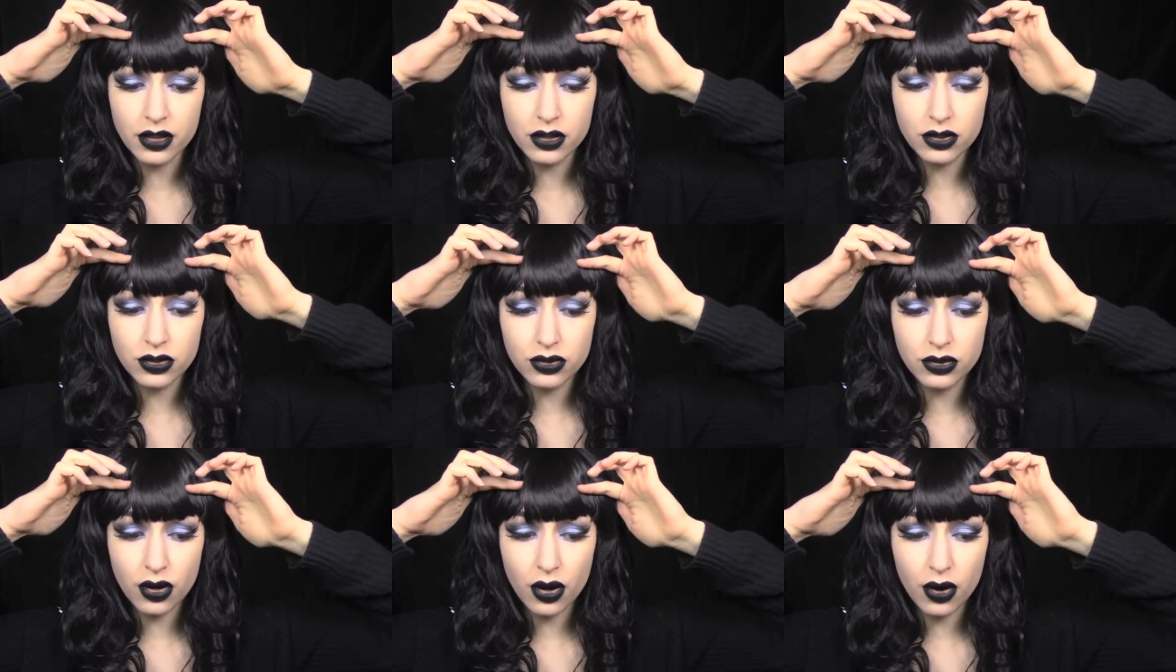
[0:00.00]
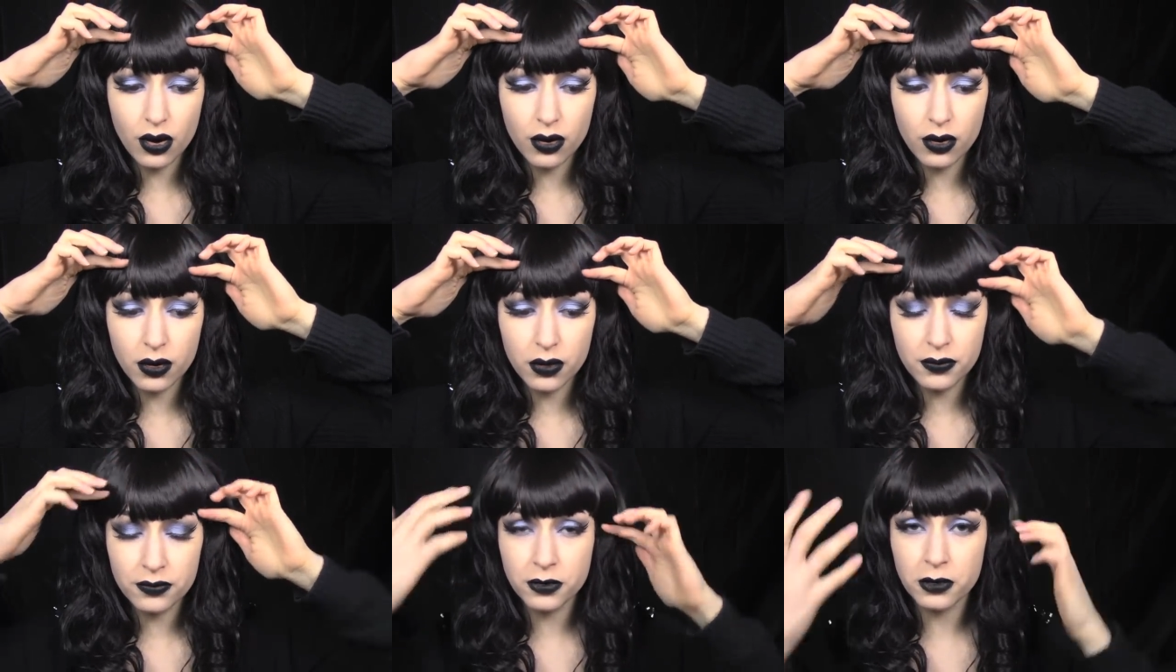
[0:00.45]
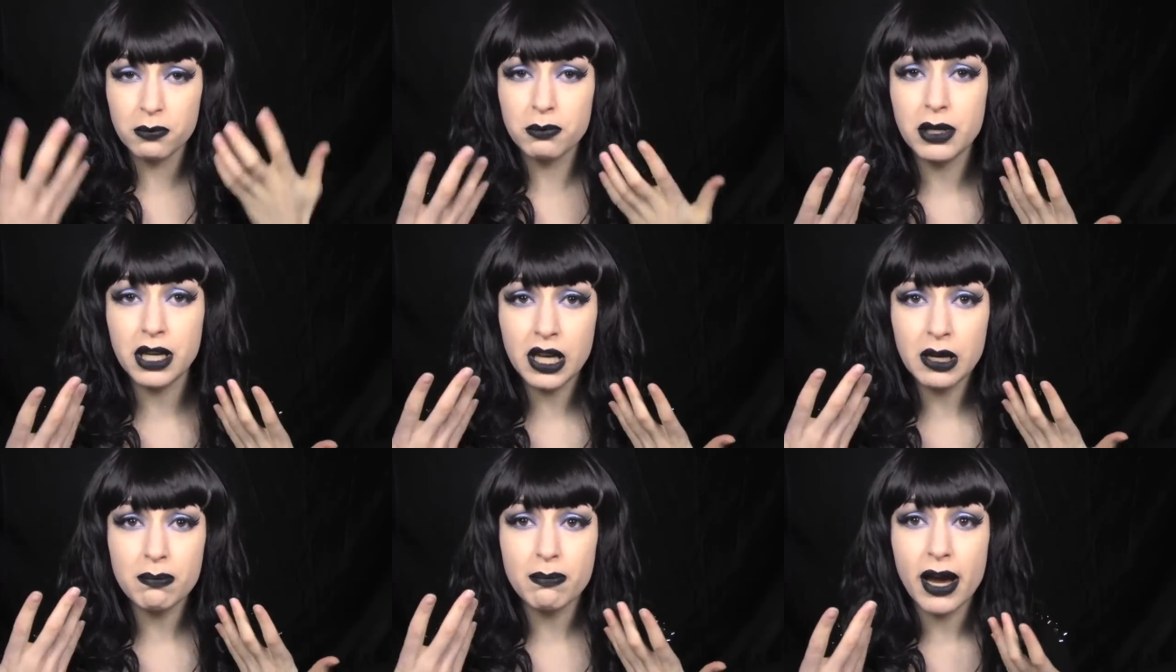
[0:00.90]
So for
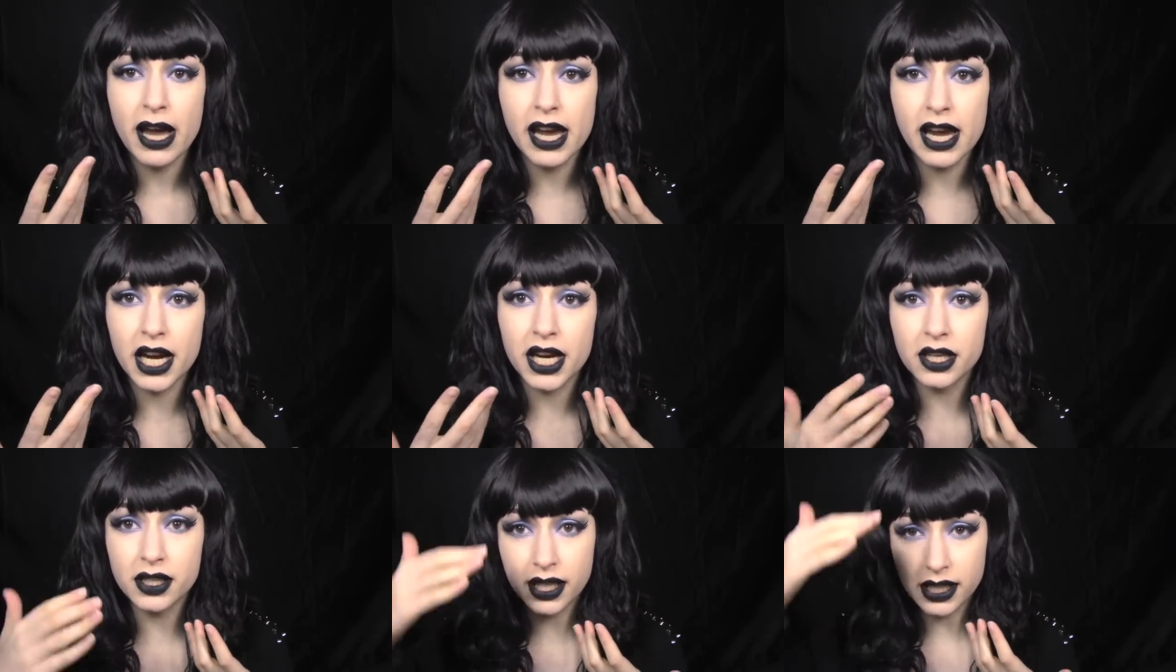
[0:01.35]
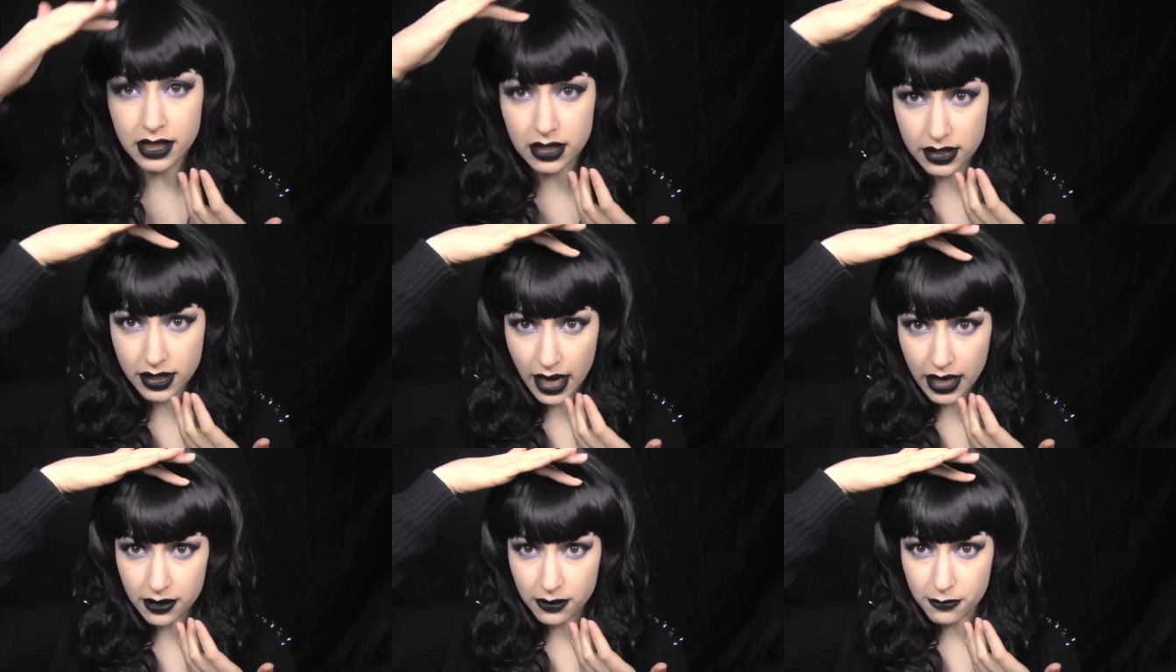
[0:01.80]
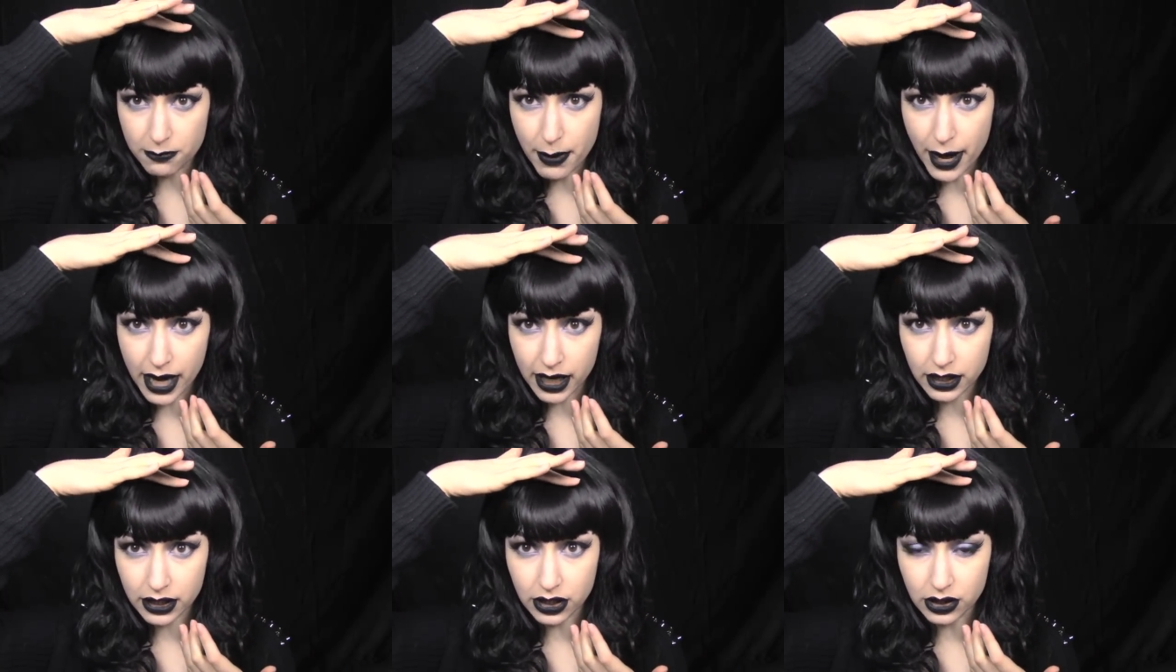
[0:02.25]
me, my hairline is kind of
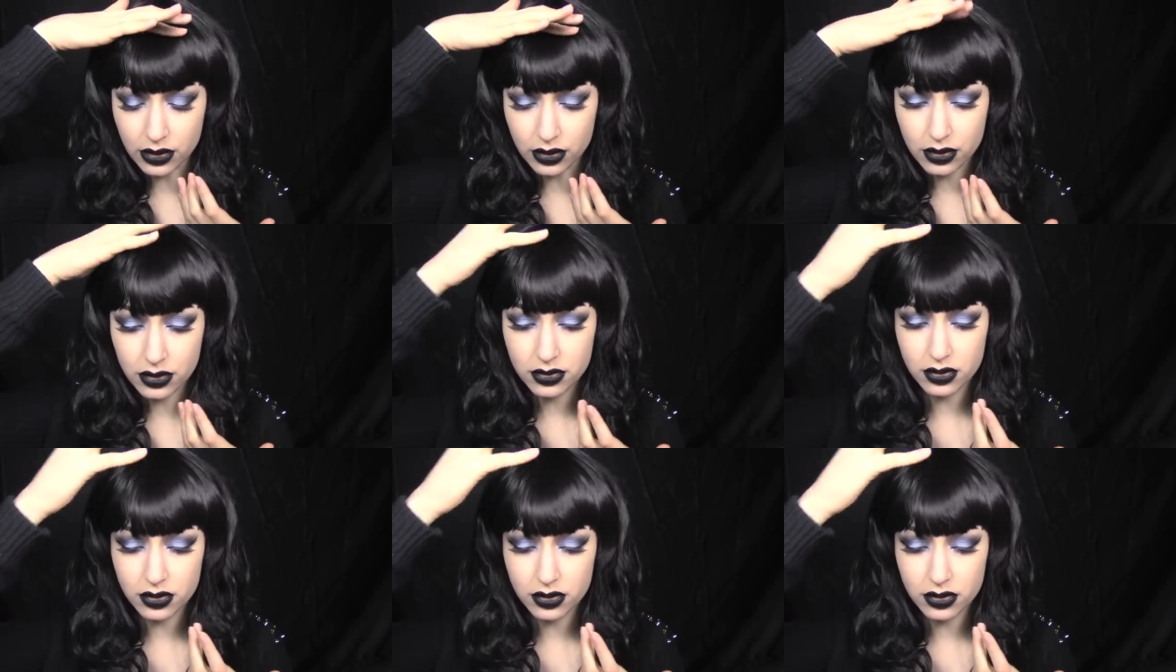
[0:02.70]
back here,